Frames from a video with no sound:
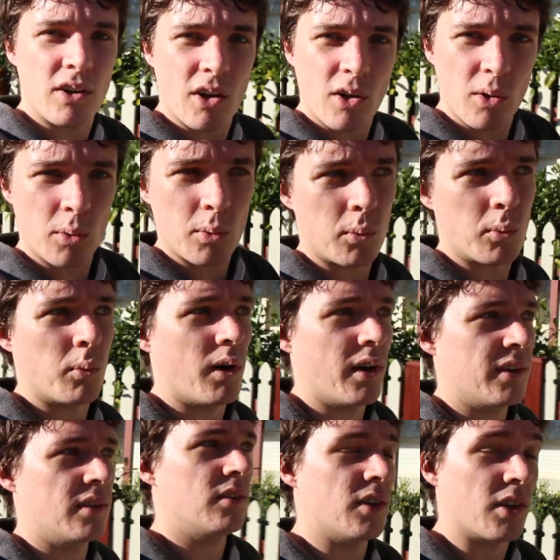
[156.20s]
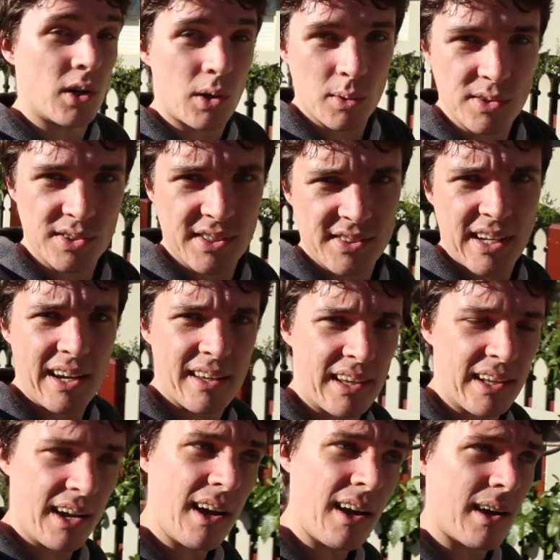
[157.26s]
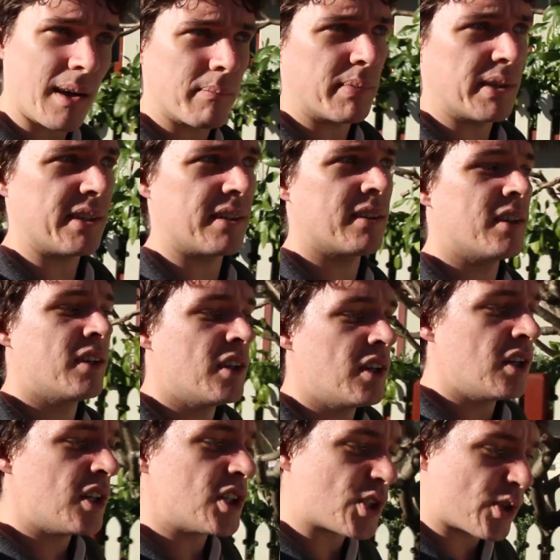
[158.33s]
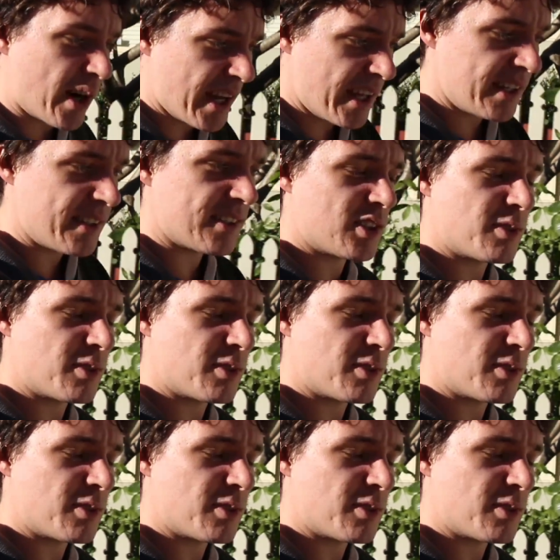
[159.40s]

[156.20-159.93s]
know what your goals exactly are, but try and